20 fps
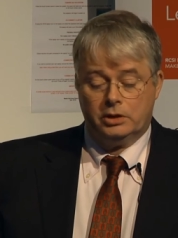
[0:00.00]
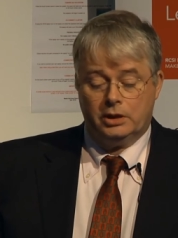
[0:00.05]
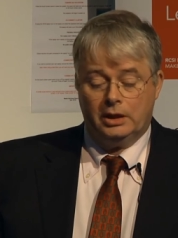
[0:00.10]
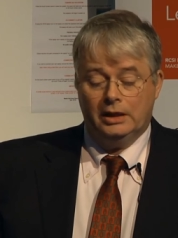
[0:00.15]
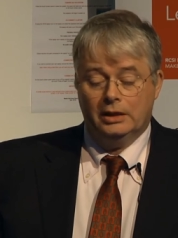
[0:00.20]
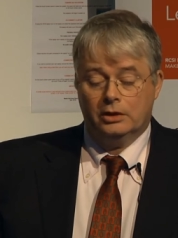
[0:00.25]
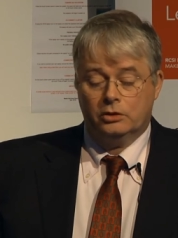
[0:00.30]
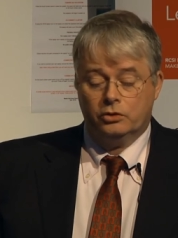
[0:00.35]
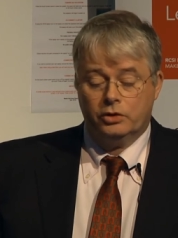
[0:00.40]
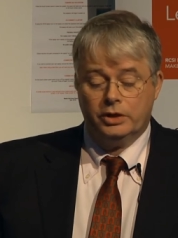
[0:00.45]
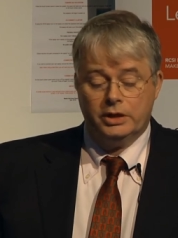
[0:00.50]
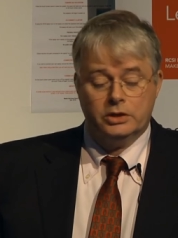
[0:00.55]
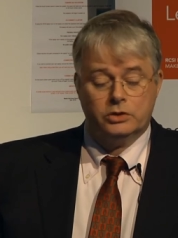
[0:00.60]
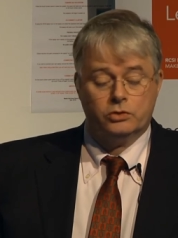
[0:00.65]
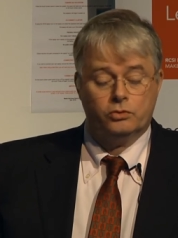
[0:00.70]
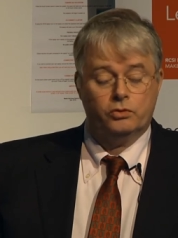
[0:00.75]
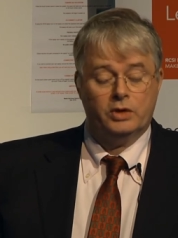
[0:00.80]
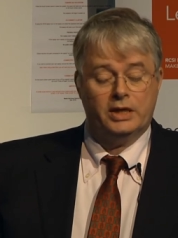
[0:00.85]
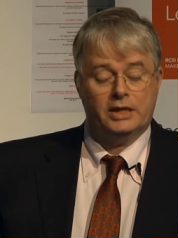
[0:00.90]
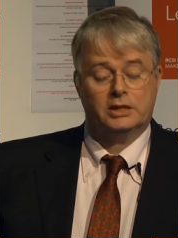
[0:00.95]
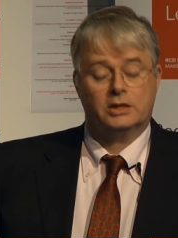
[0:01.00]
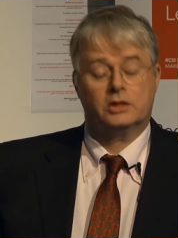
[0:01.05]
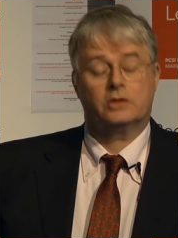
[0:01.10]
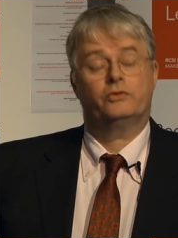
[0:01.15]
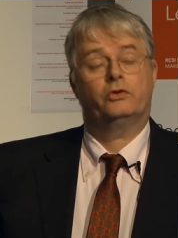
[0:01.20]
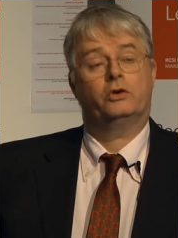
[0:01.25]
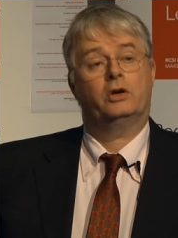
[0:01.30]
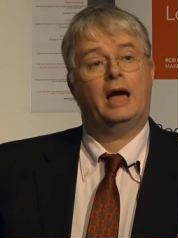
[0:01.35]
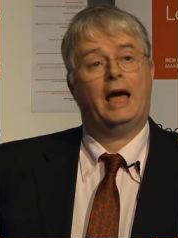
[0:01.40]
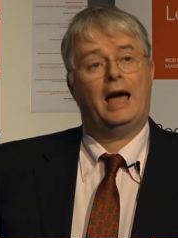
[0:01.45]
increased risk
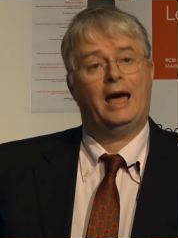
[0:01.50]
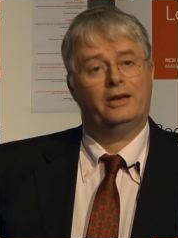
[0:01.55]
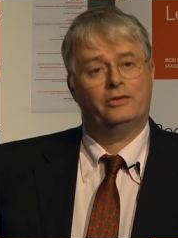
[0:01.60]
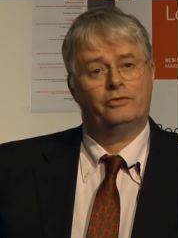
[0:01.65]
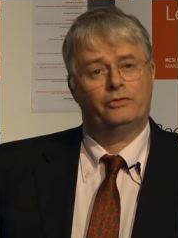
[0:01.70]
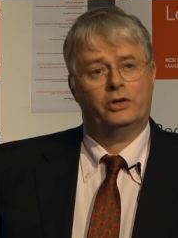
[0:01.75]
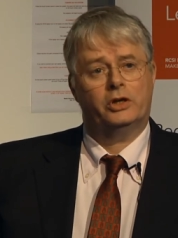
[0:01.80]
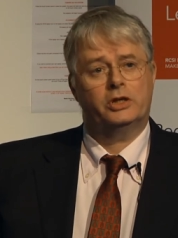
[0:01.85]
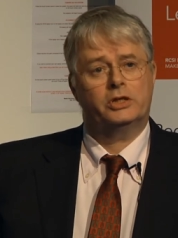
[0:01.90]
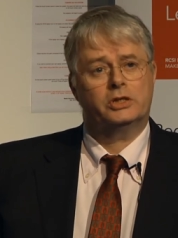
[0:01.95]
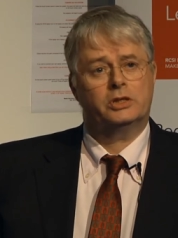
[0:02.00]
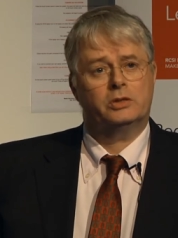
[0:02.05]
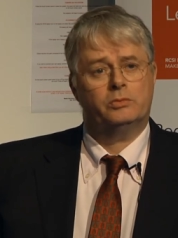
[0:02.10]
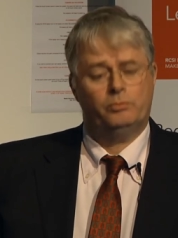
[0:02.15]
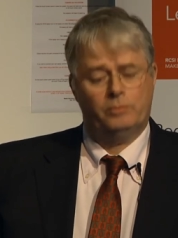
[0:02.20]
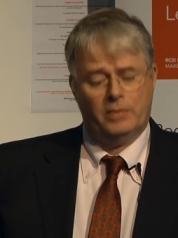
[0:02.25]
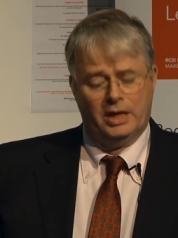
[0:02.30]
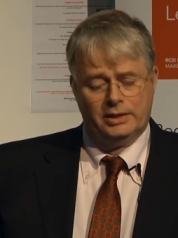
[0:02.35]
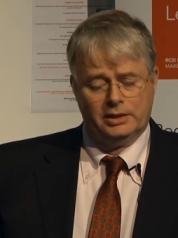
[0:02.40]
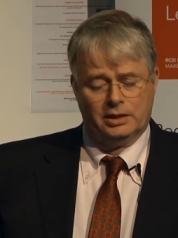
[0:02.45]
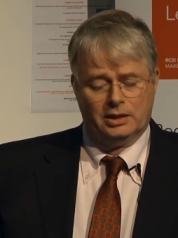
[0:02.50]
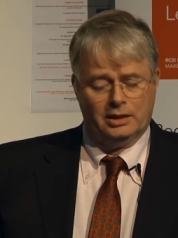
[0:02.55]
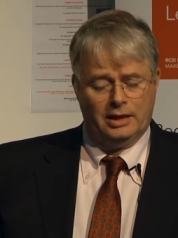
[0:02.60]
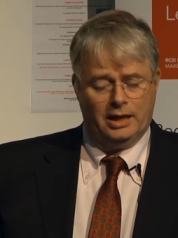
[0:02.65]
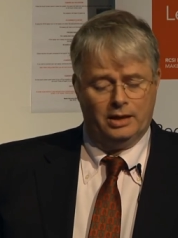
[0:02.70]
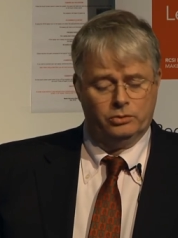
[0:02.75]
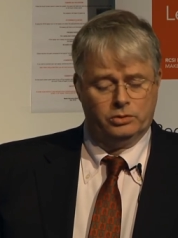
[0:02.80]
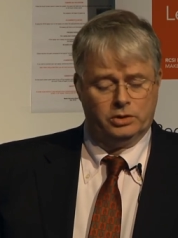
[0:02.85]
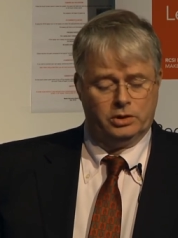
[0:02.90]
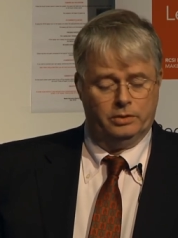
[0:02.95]
for adverse medical
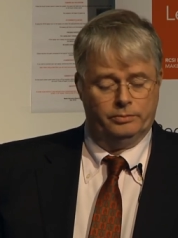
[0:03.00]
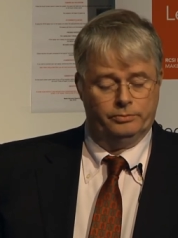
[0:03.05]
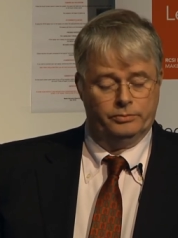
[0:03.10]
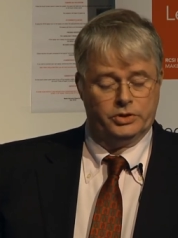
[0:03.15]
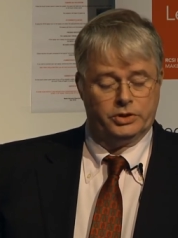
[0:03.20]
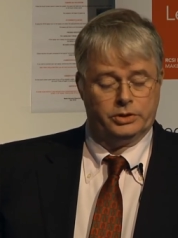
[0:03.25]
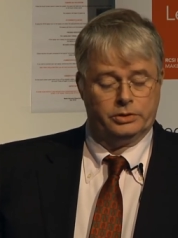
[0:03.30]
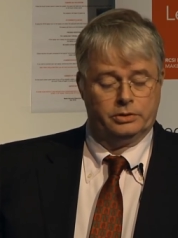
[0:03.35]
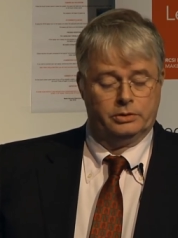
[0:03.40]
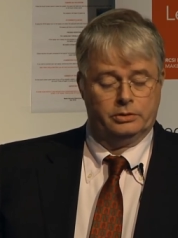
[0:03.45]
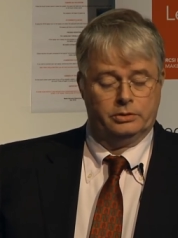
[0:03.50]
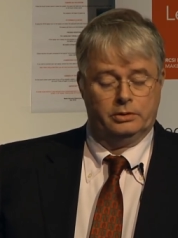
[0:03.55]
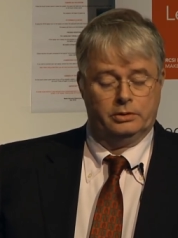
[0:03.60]
outcomes.